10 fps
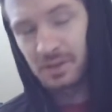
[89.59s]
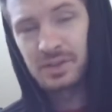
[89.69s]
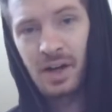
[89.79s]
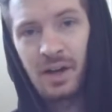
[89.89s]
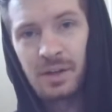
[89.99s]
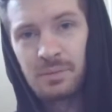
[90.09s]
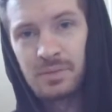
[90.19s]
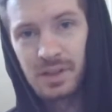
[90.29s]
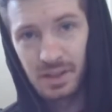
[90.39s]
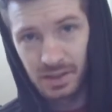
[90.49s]
little time
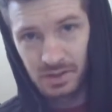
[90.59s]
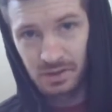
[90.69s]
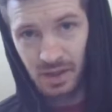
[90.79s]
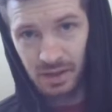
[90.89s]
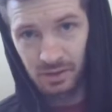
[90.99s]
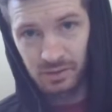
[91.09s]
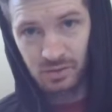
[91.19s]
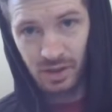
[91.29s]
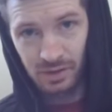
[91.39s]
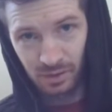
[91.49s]
to kind of
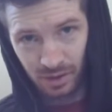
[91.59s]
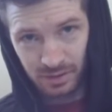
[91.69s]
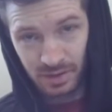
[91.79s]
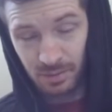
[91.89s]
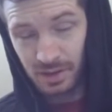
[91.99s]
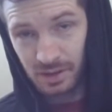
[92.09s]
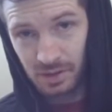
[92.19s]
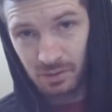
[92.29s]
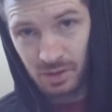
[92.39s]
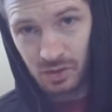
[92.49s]
try and learn some of the
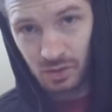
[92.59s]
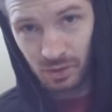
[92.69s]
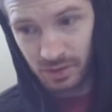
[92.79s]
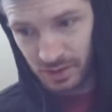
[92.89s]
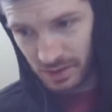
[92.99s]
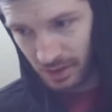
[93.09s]
new controls and